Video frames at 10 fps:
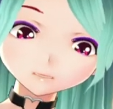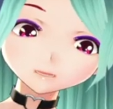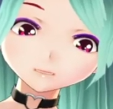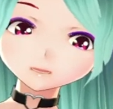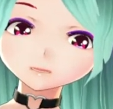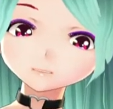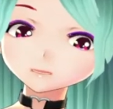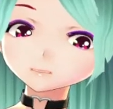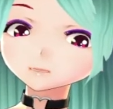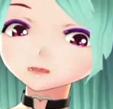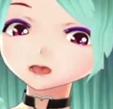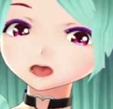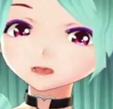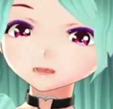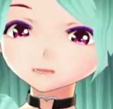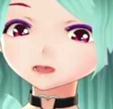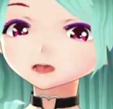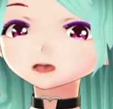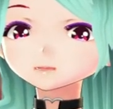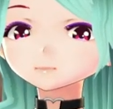the doll was not possessed,
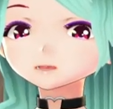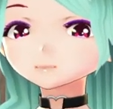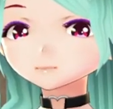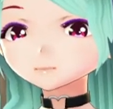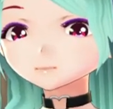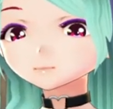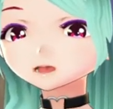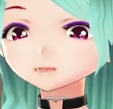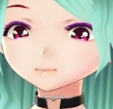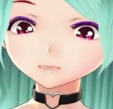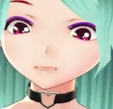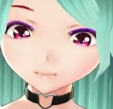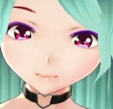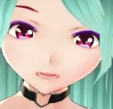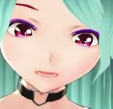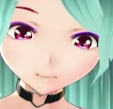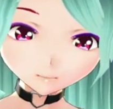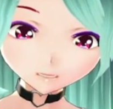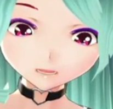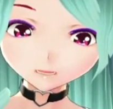but was being manipulated
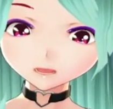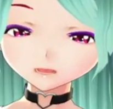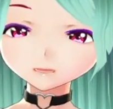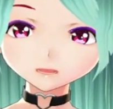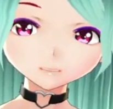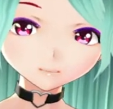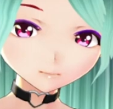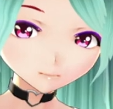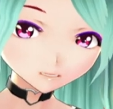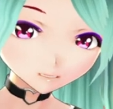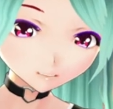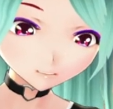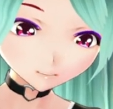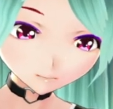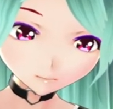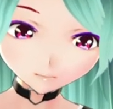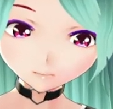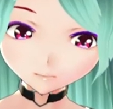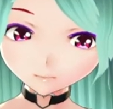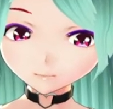by an inhuman presence.
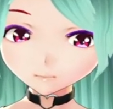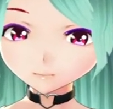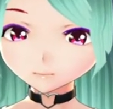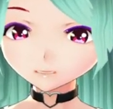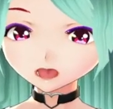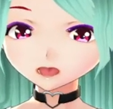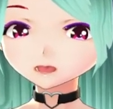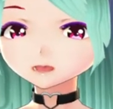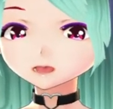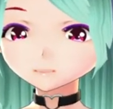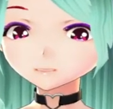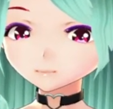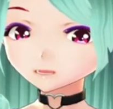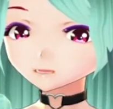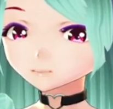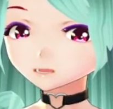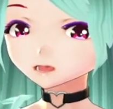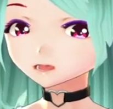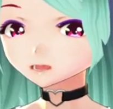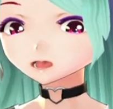The spirit was not looking to
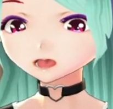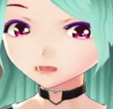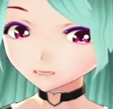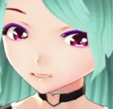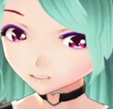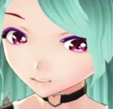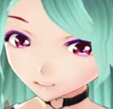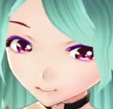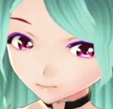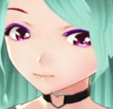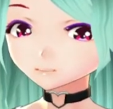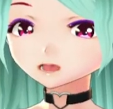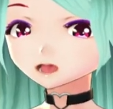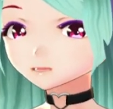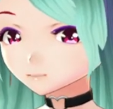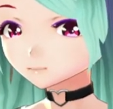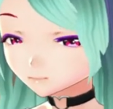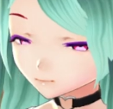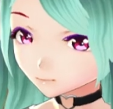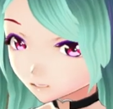stay attached to the doll, but wanted a human
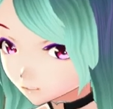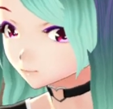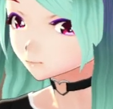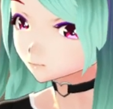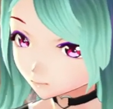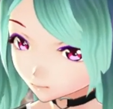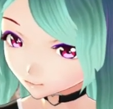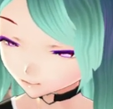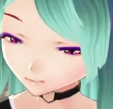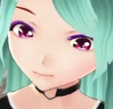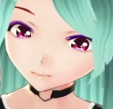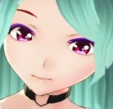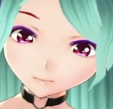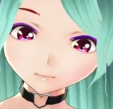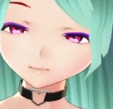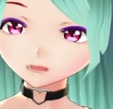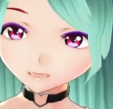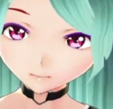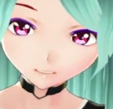host to possess, like you saw in the